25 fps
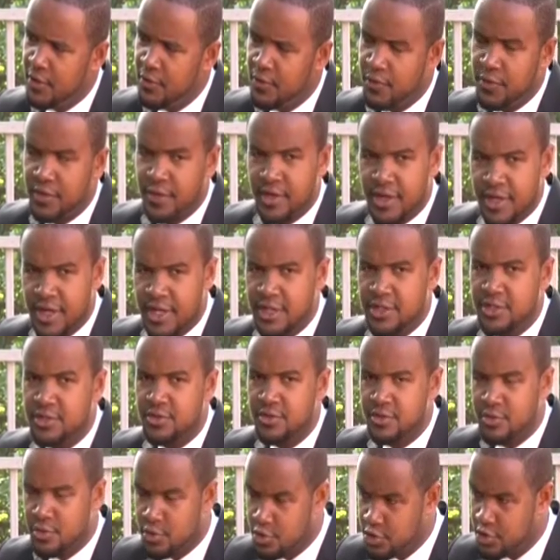for the
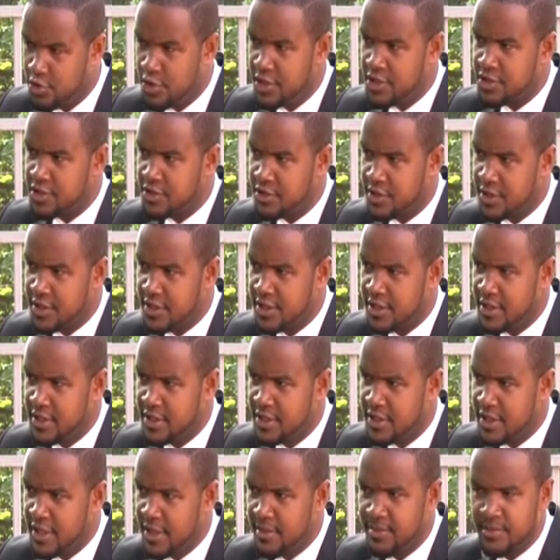National Treasury,
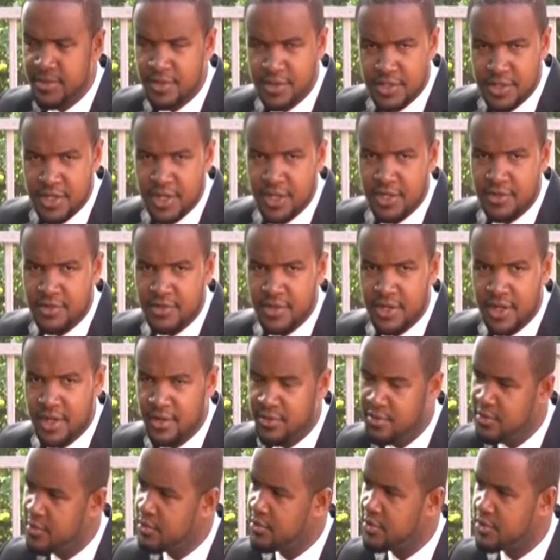Cabinet Secretary
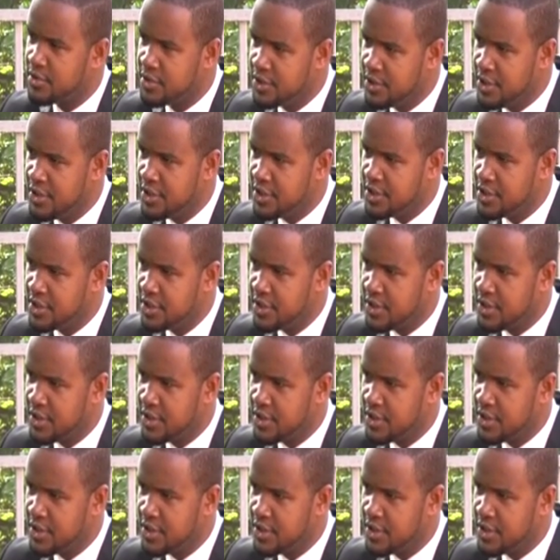Henry Rotich,